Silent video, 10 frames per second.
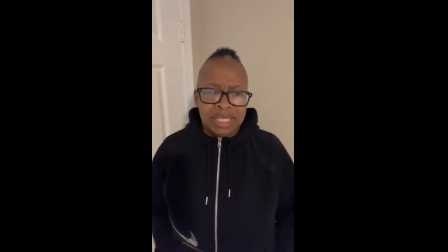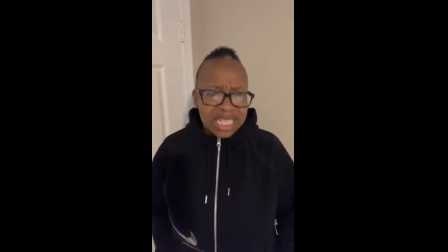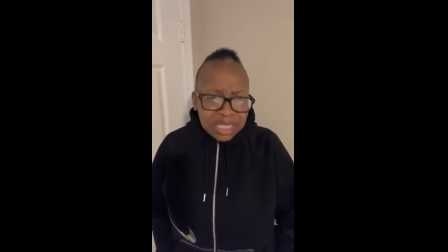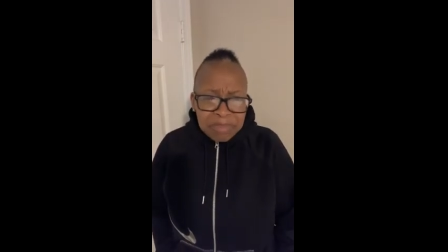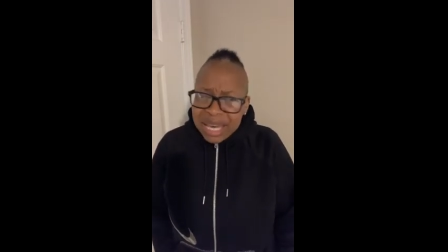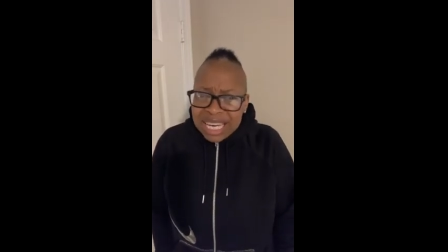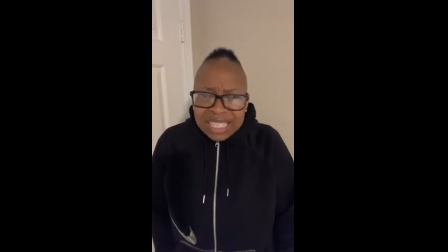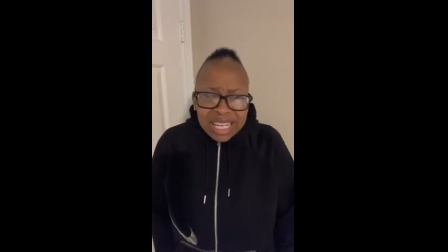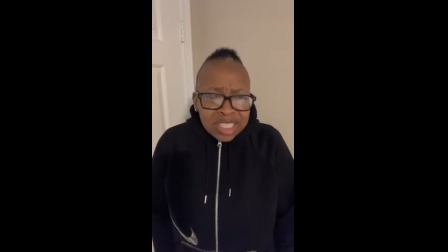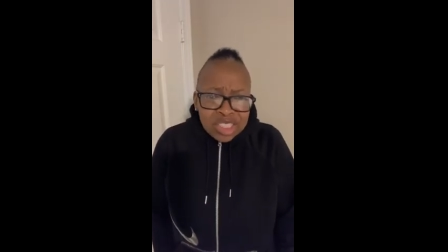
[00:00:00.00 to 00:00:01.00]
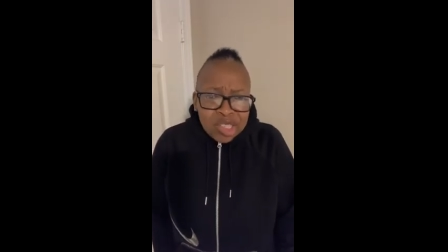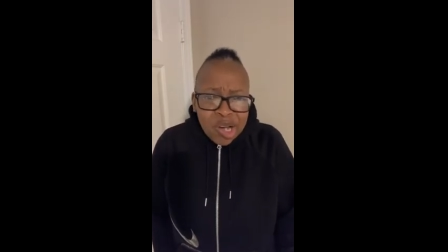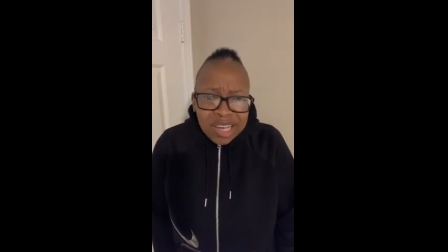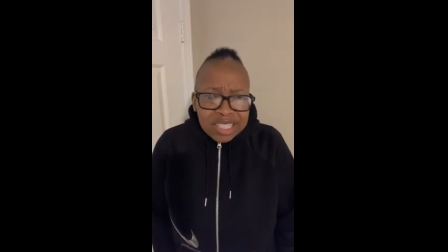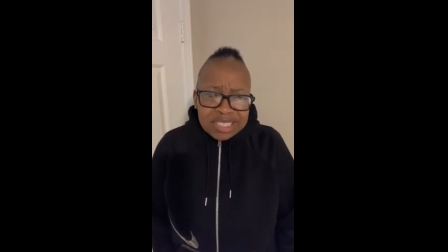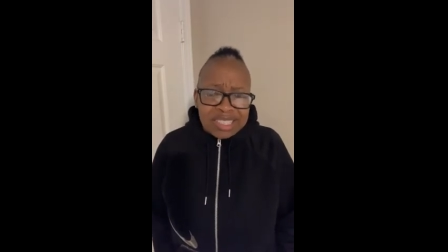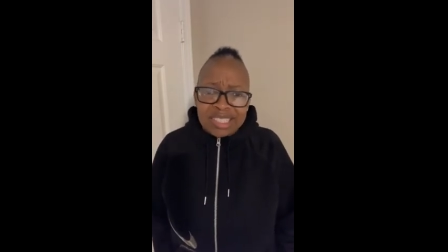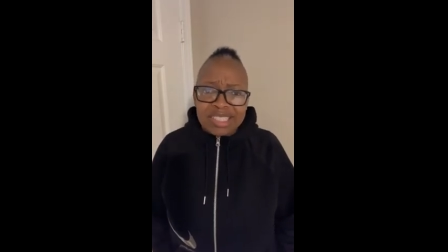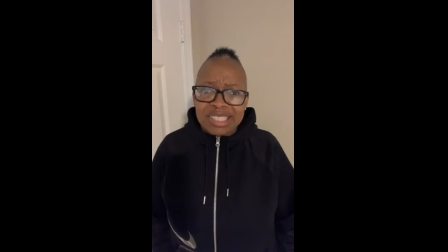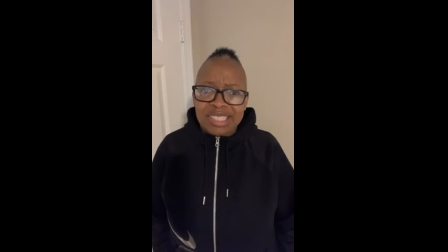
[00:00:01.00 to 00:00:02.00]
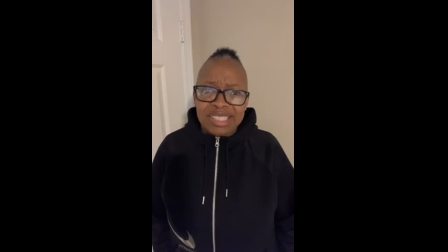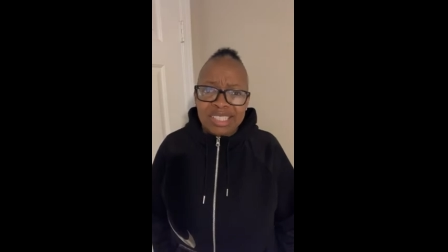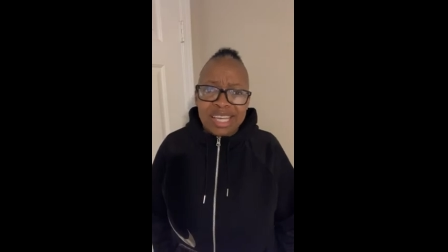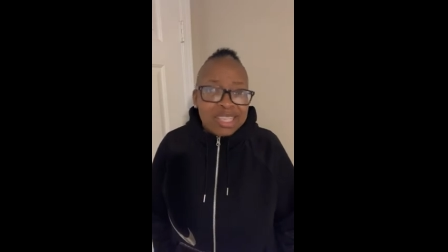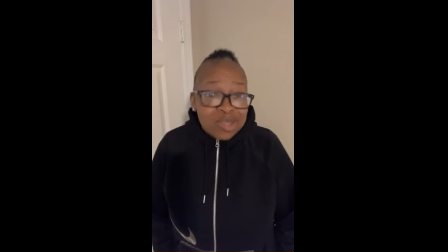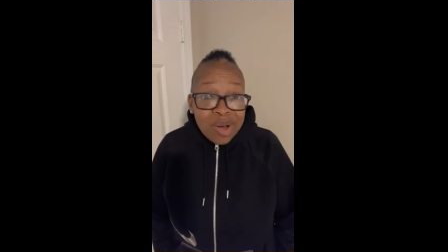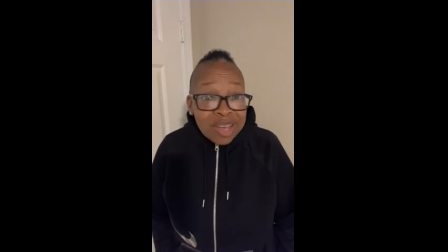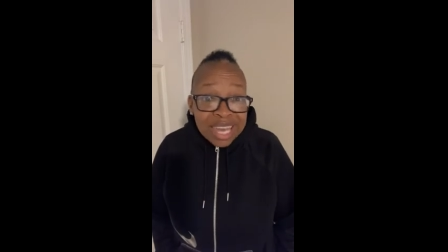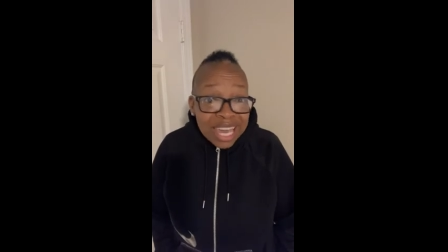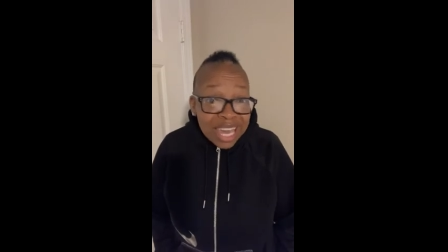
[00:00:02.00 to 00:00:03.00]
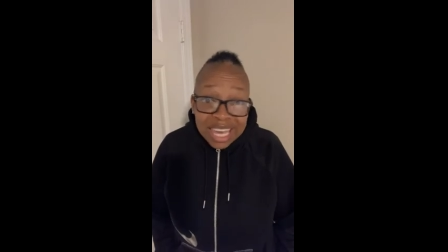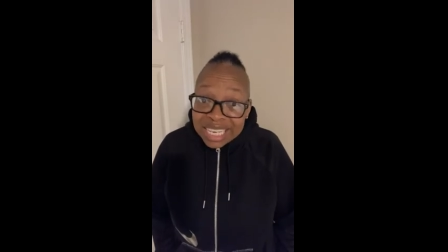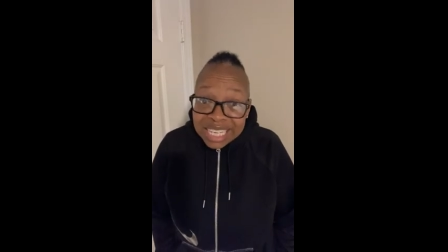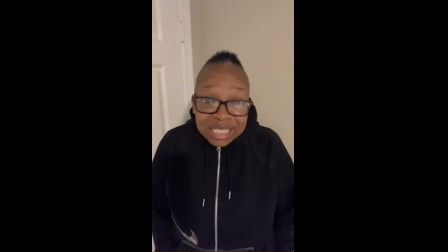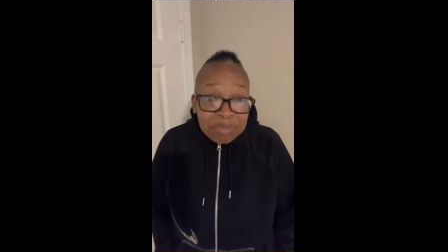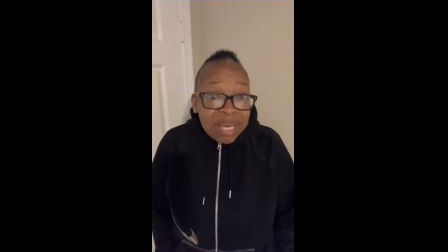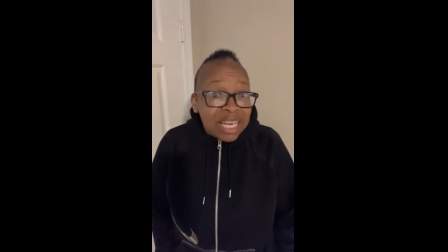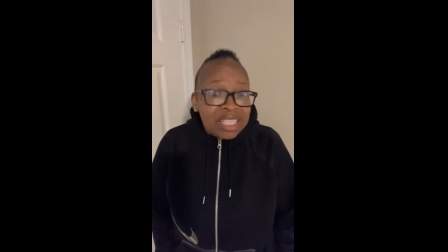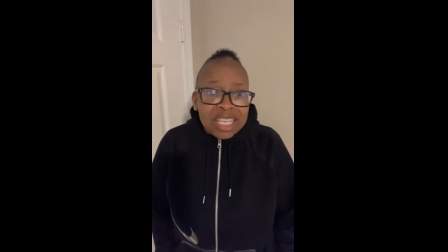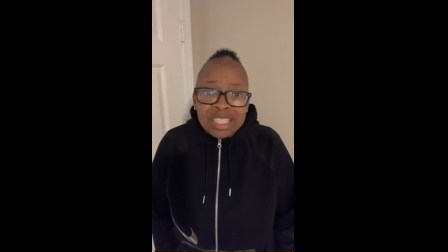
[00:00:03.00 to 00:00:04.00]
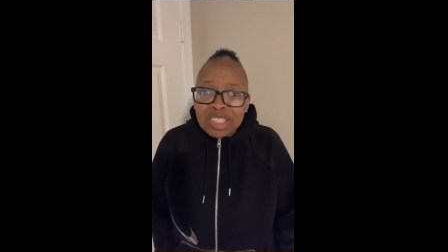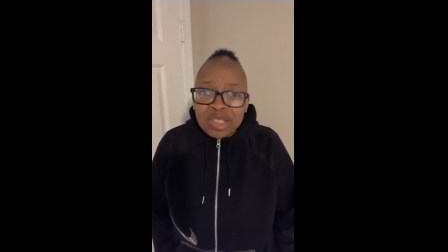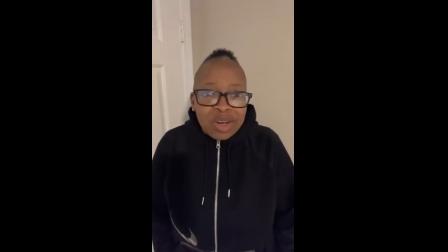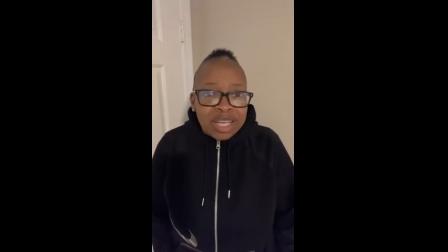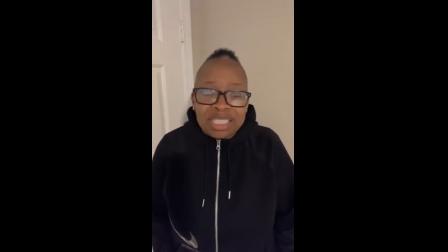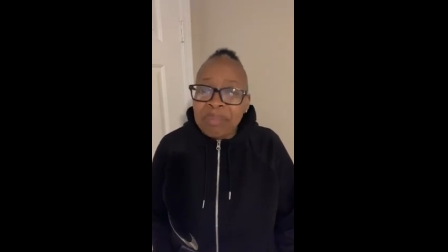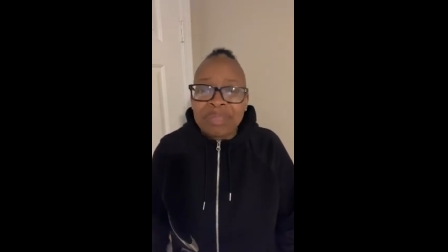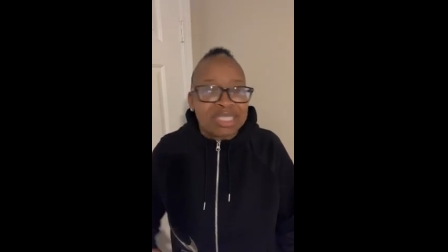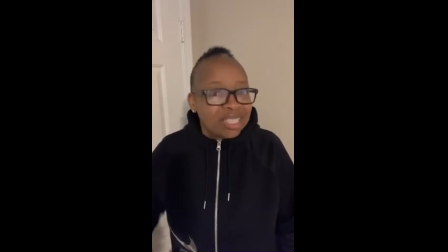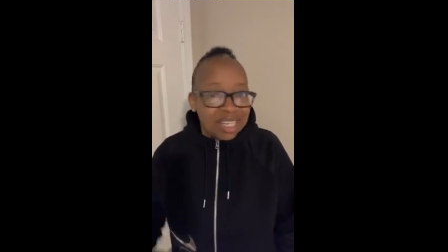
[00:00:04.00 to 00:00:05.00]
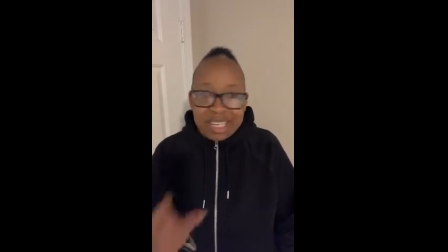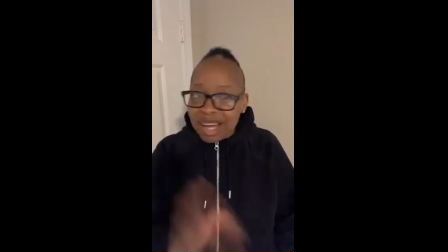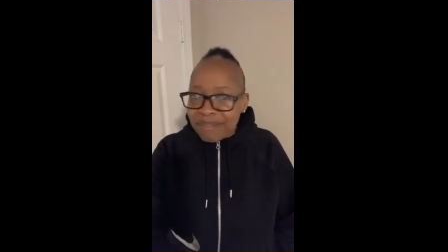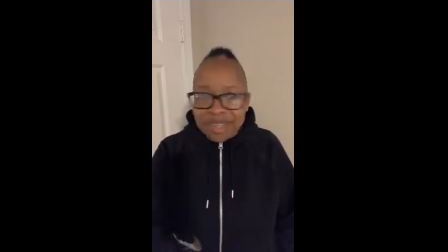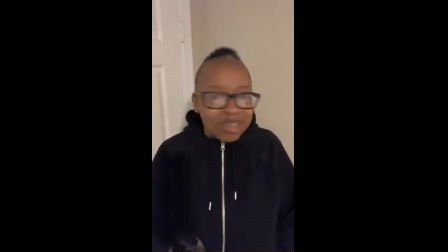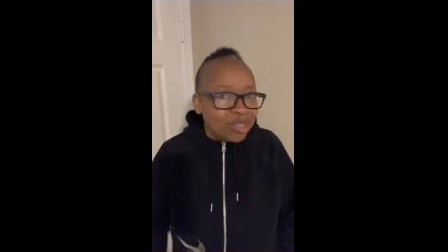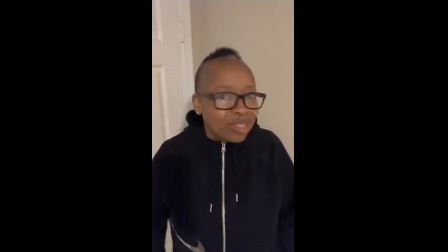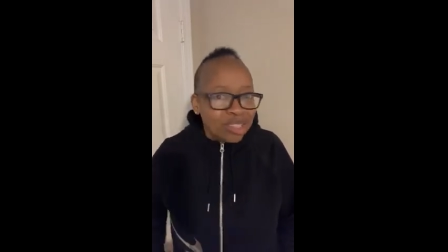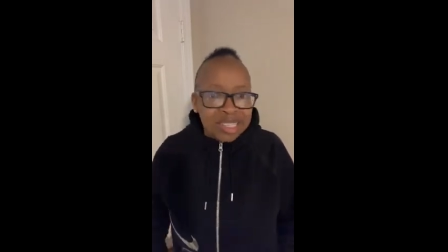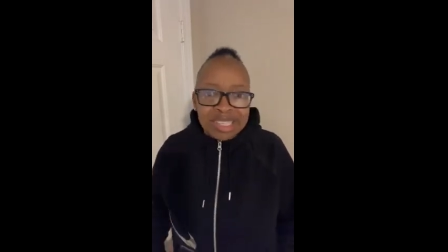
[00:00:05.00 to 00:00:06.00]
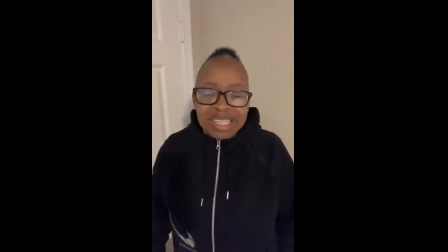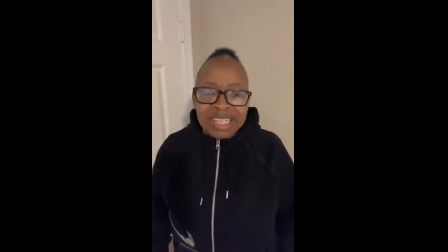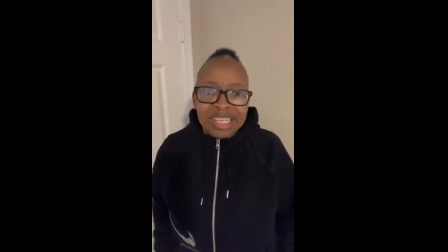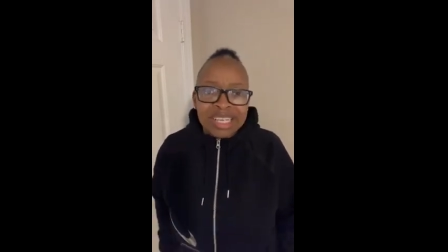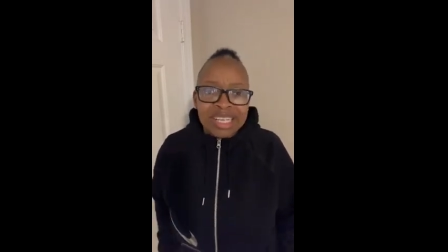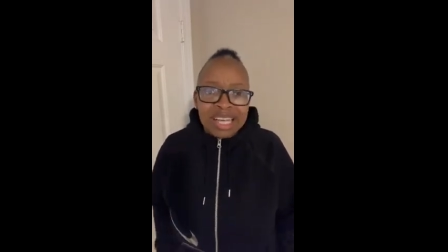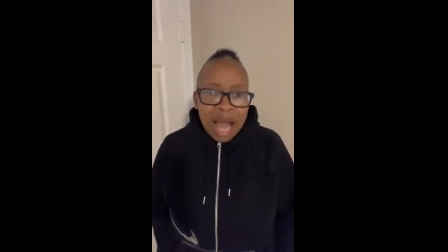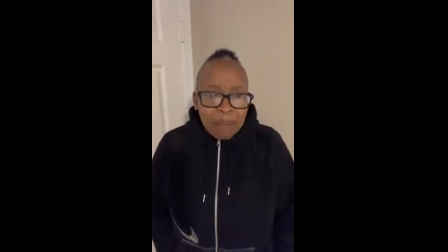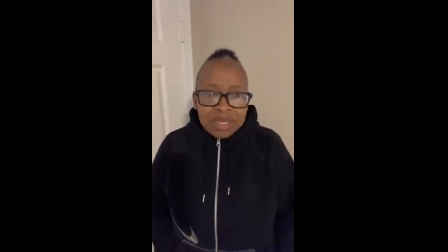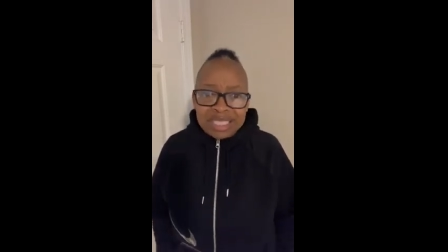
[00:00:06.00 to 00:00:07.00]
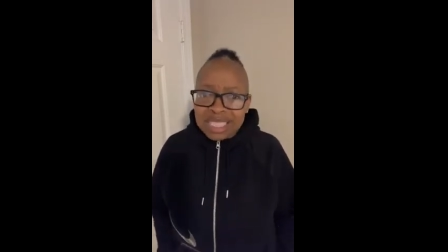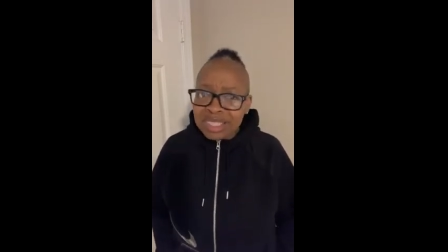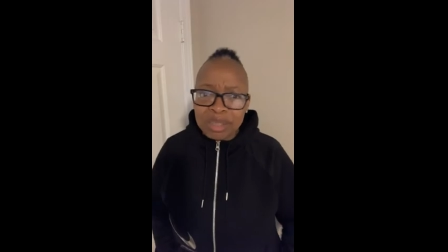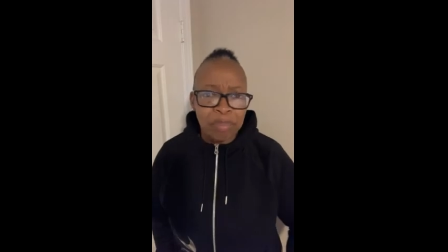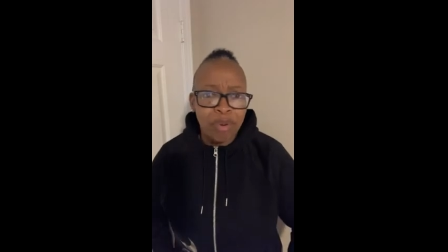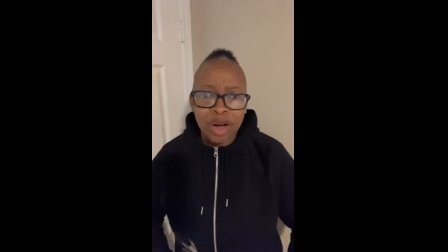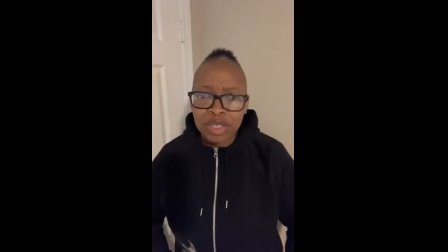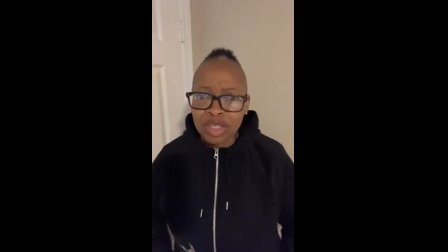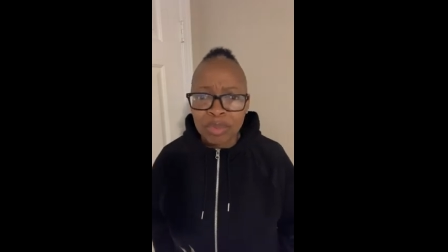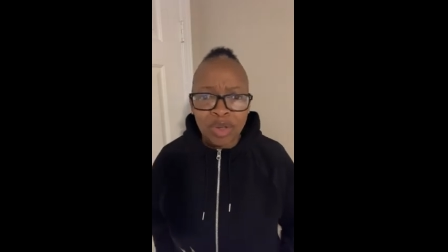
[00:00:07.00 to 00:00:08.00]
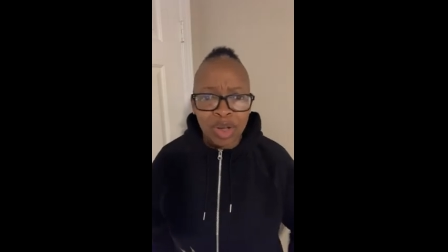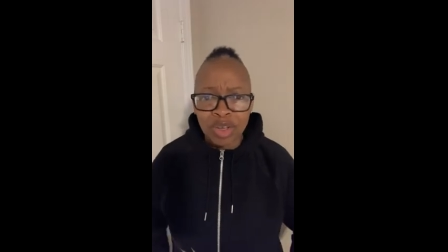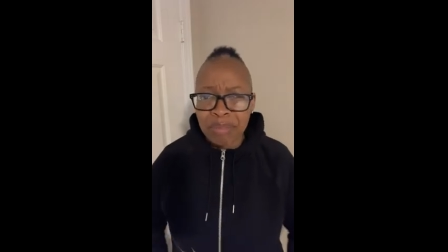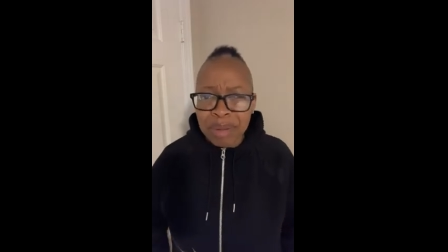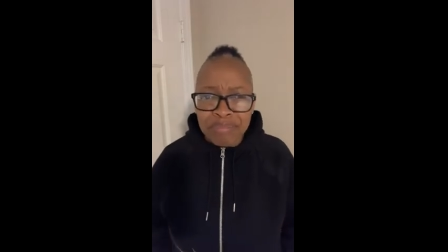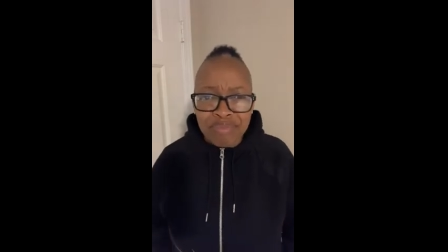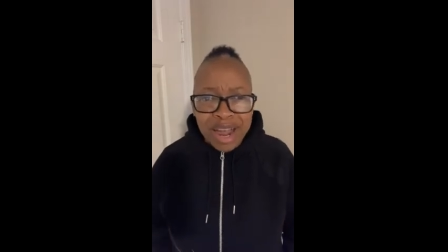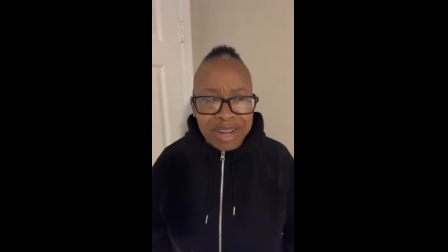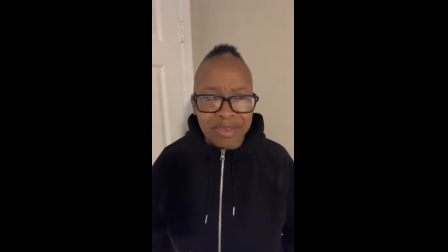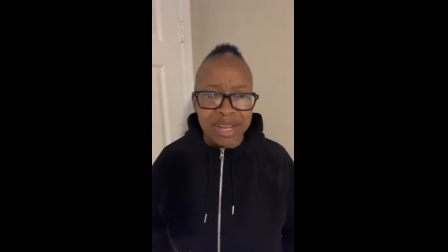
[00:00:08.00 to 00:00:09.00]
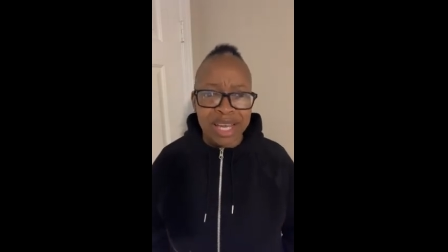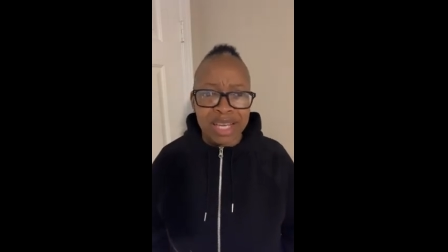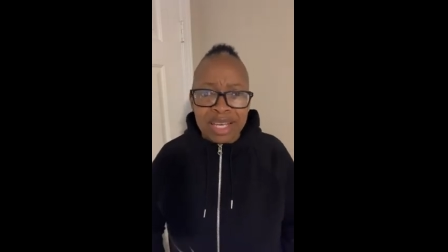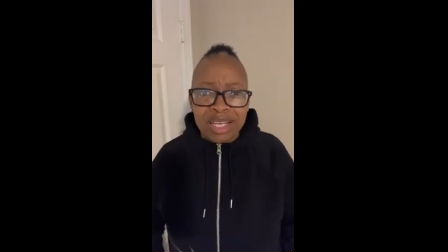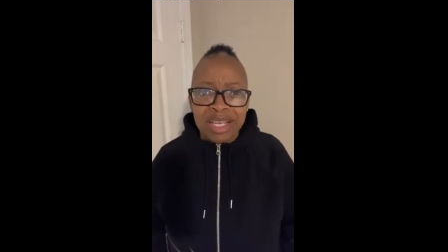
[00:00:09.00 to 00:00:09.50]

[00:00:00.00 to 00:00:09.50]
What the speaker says: Let's make another choice. It's okay. Let's make another choice. I'ma still love you. I'ma still support you because you're my brethren.